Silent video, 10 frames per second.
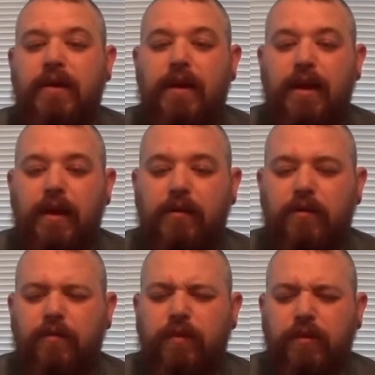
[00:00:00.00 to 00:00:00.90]
and
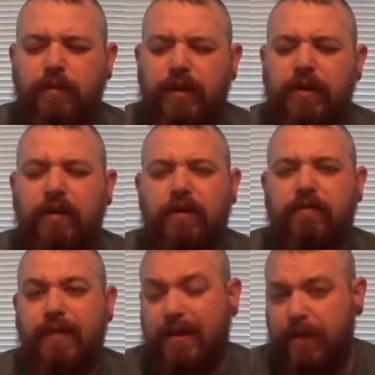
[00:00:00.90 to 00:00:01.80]
go over a little bit
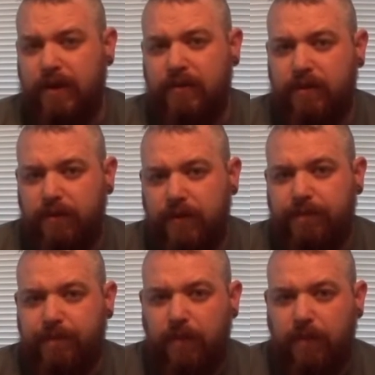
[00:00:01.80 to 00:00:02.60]
of backpacking theory.